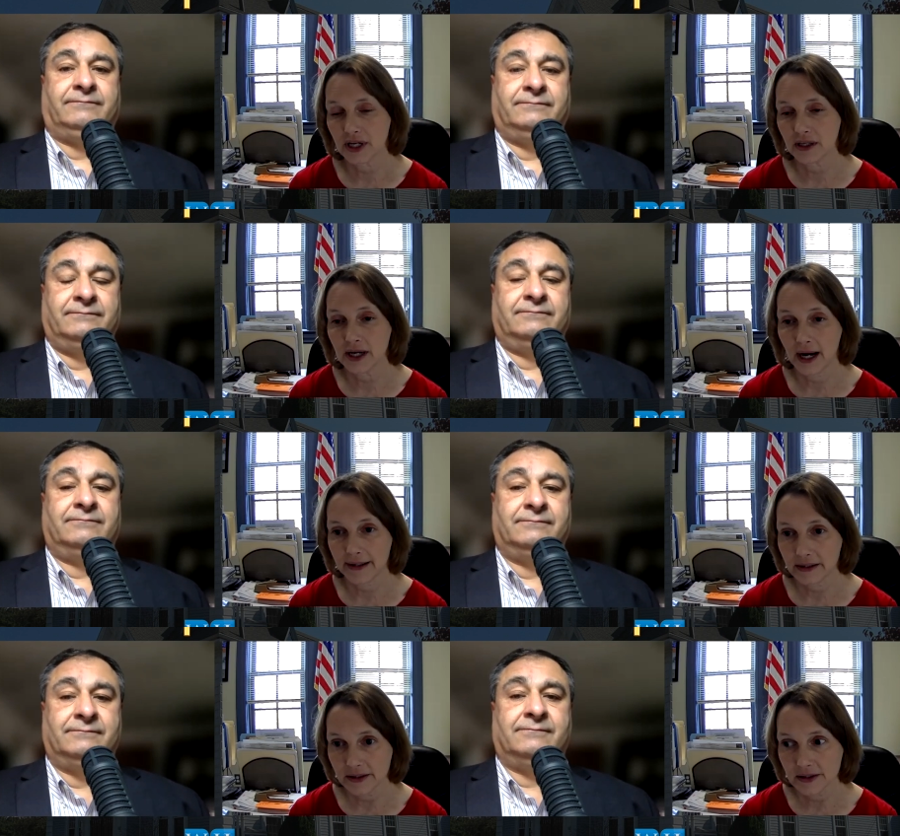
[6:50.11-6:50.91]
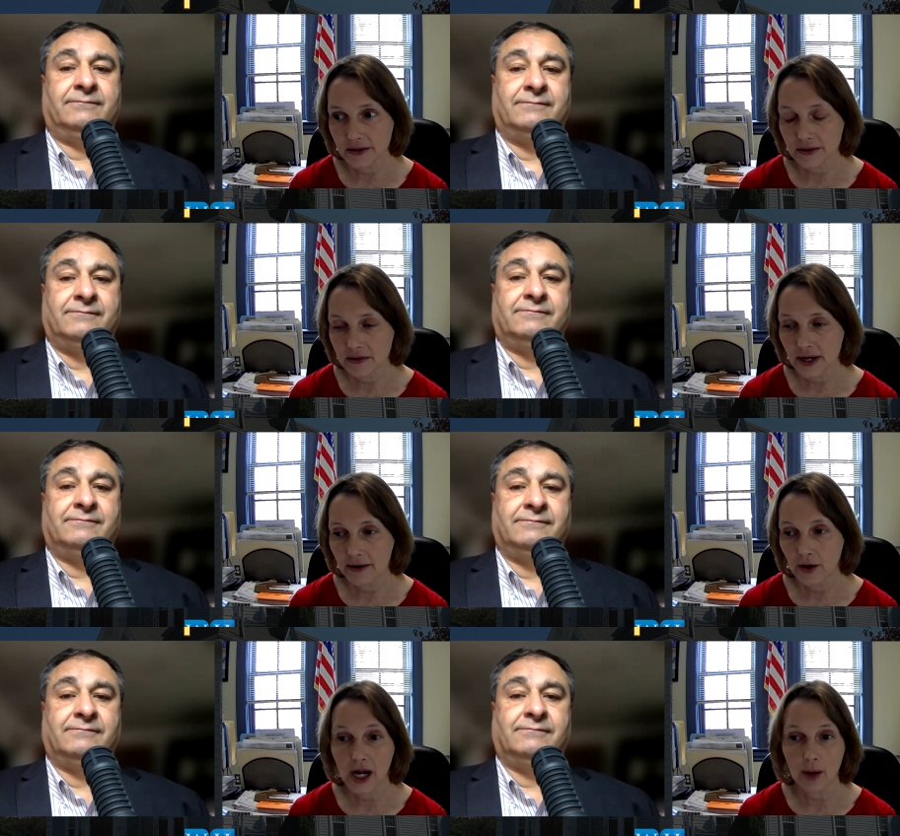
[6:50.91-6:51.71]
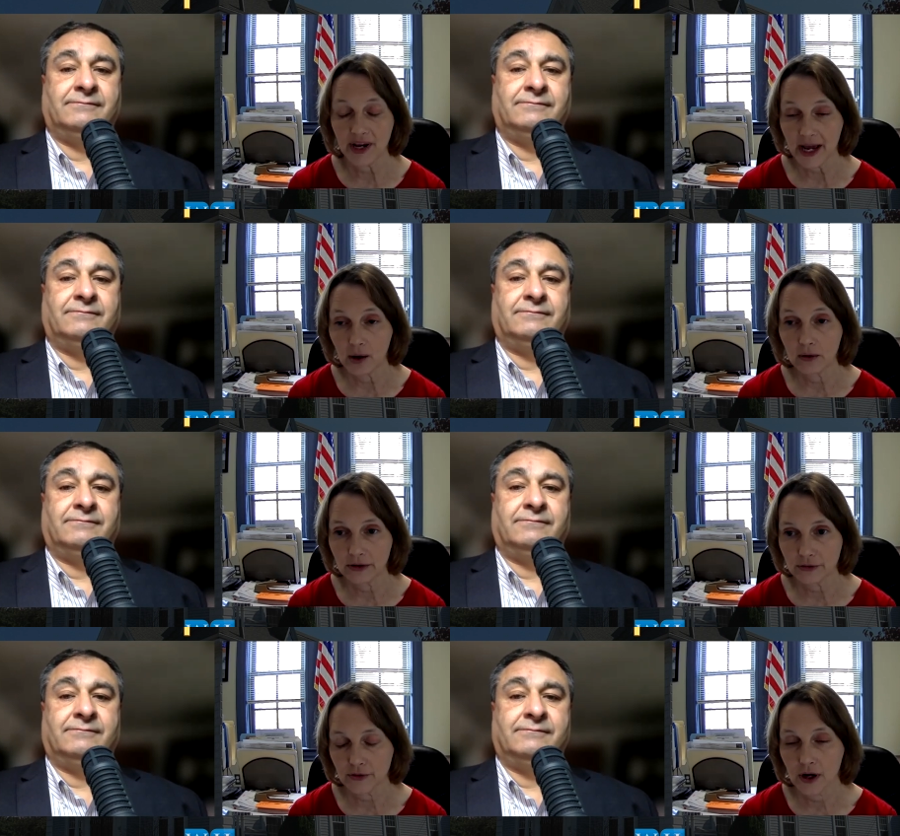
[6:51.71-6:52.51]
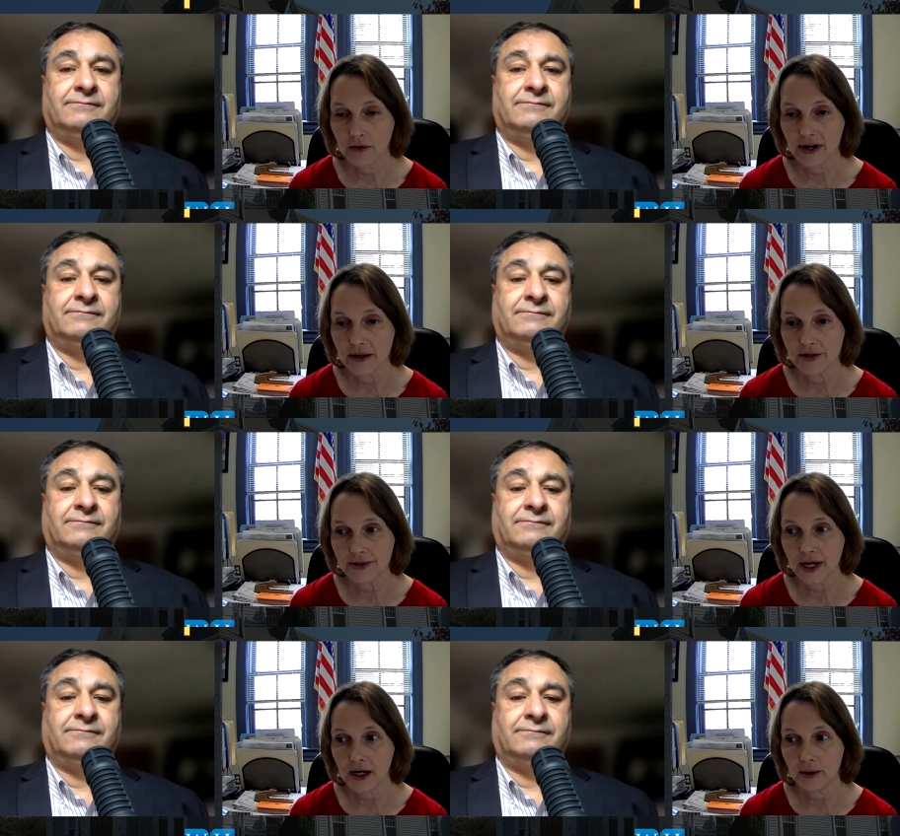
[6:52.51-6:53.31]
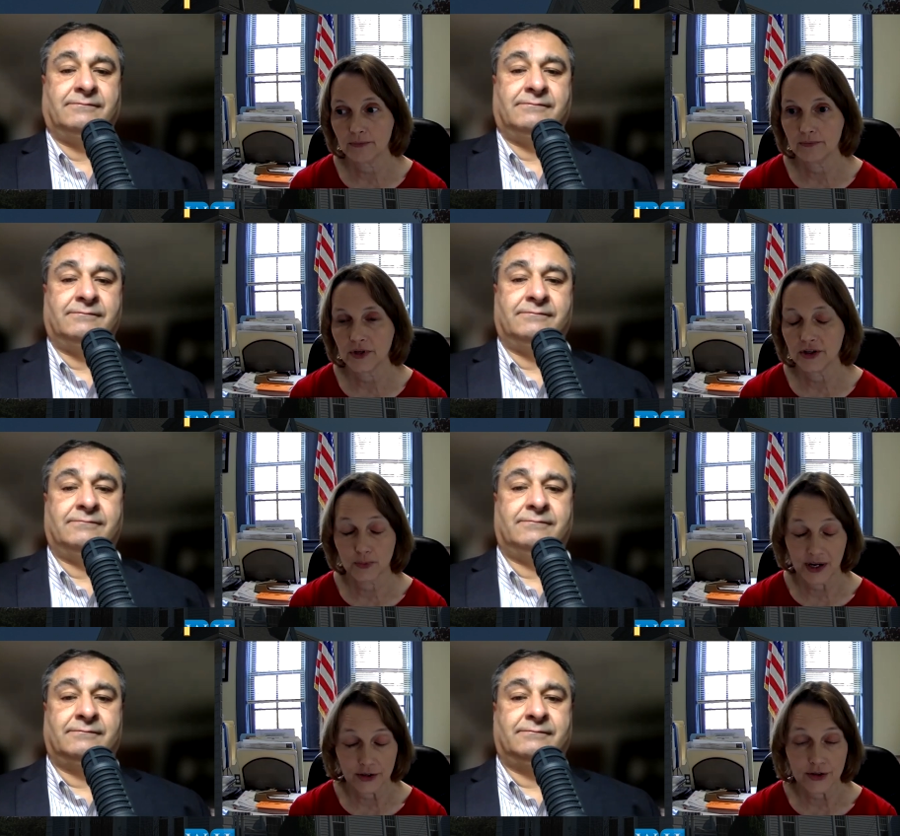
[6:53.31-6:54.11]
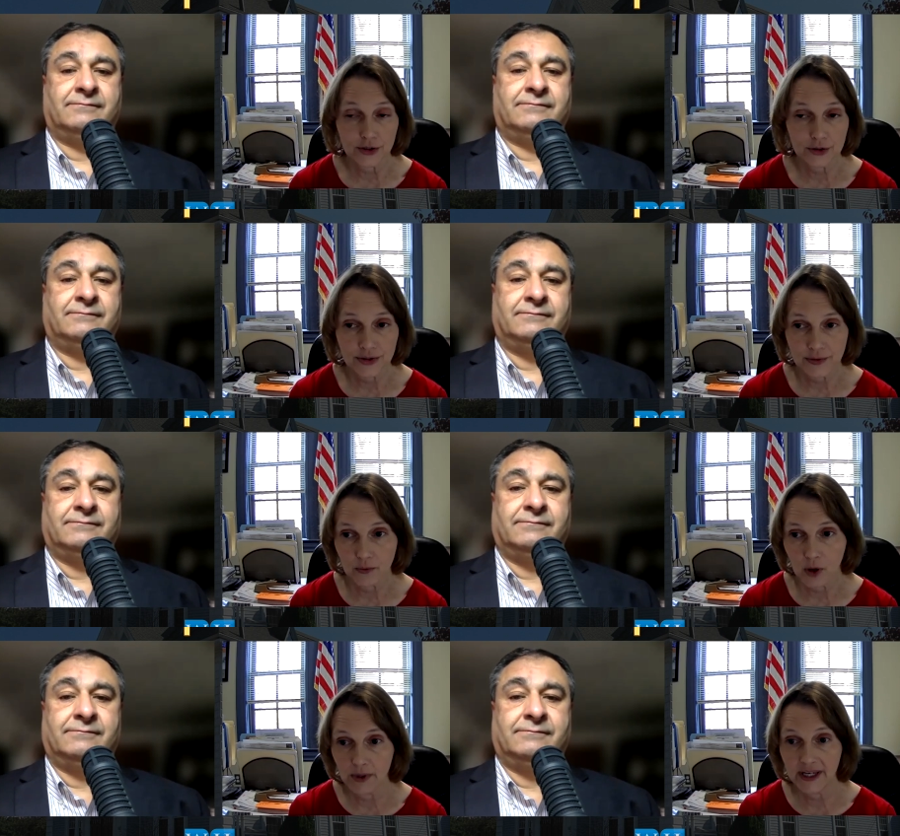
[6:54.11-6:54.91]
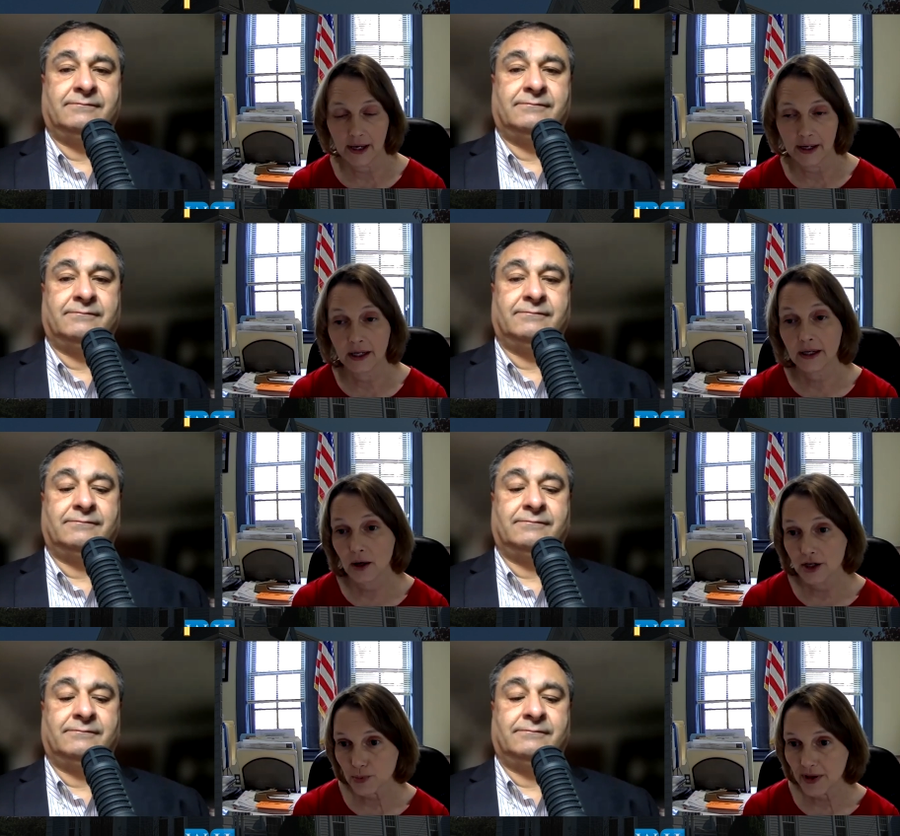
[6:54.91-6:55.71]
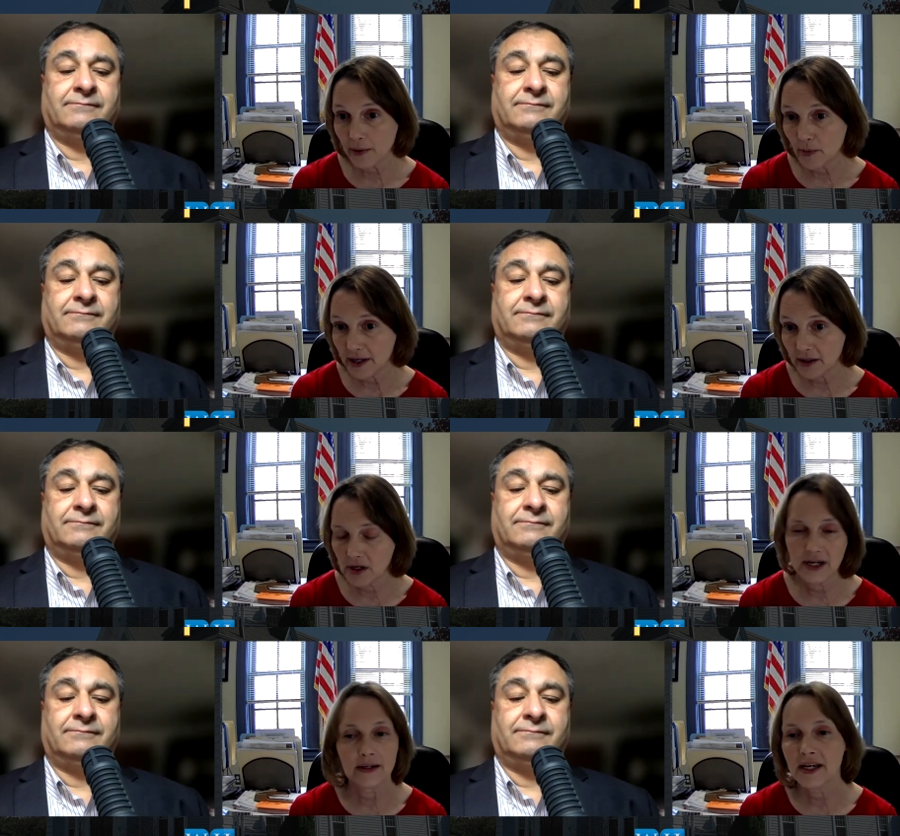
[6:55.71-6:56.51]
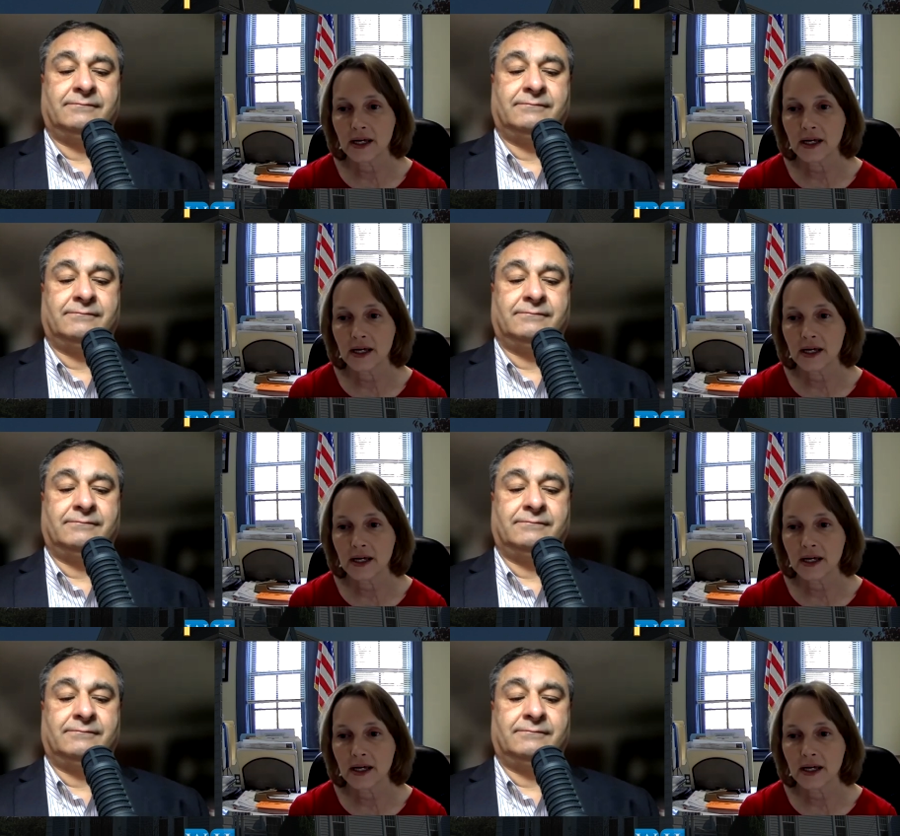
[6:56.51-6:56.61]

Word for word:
Speaker 1: and guidances that are coming out as far as um, expenditures and what we can and cannot spend the money on.